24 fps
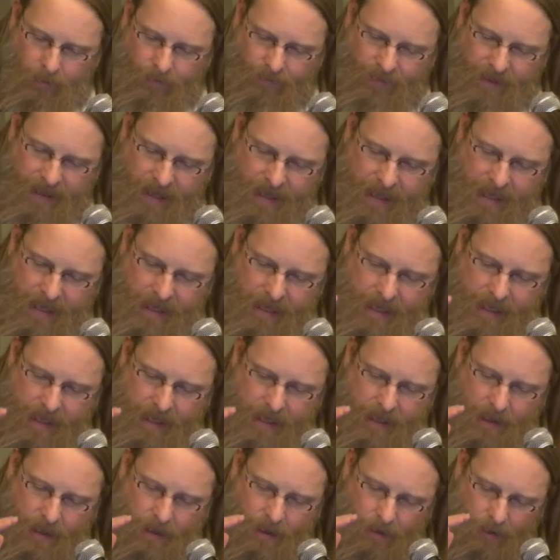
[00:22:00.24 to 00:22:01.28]

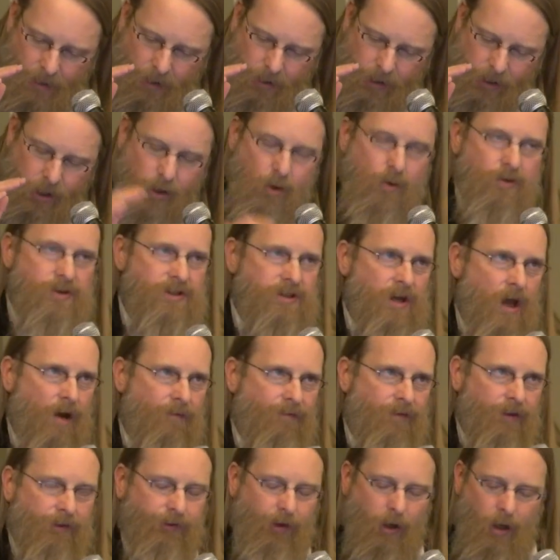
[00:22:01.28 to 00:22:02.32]
The use
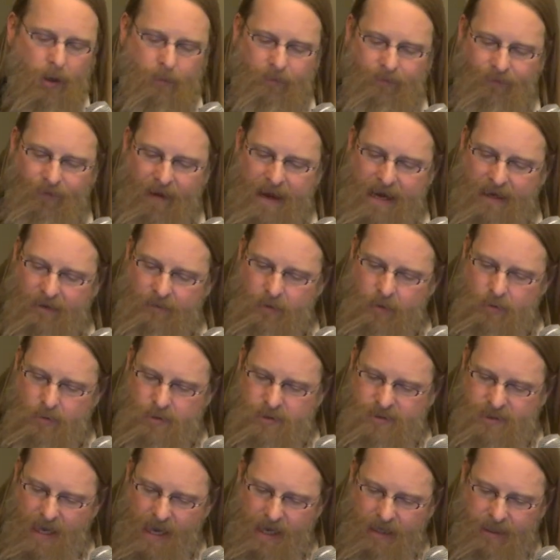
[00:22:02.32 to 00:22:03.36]
of the term fake
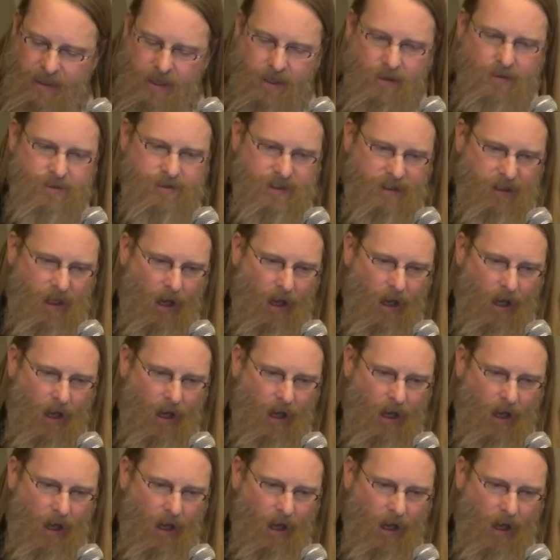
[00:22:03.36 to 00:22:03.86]
news 10 years